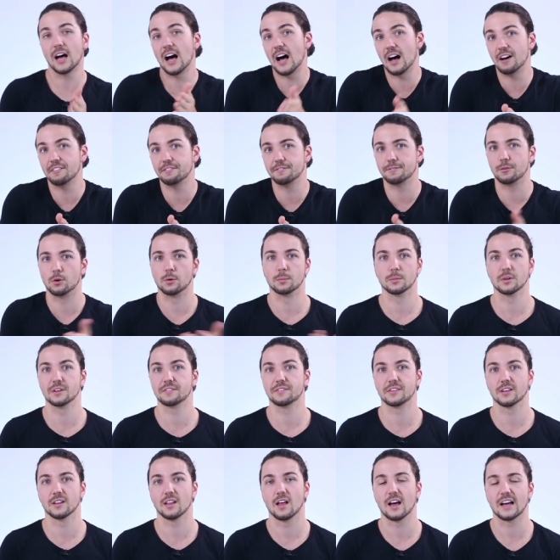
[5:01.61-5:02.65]
half formal
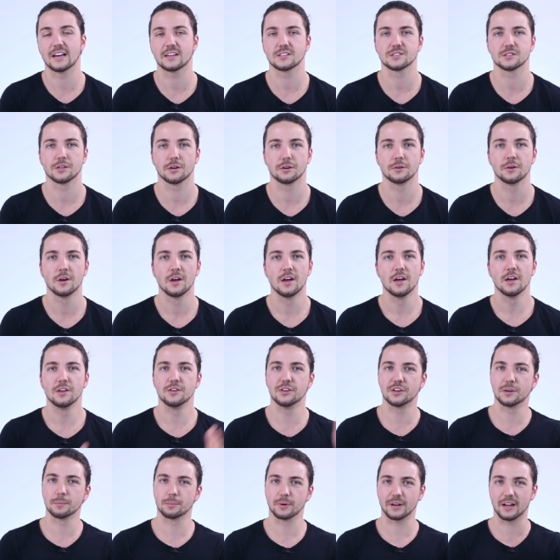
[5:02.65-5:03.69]
if you like. So
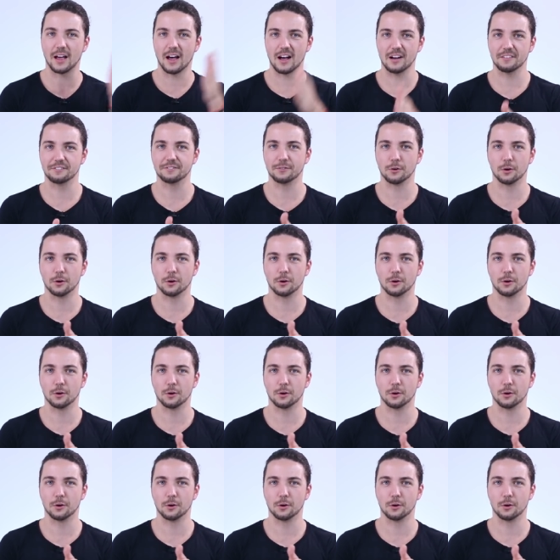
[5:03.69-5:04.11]
you can bring half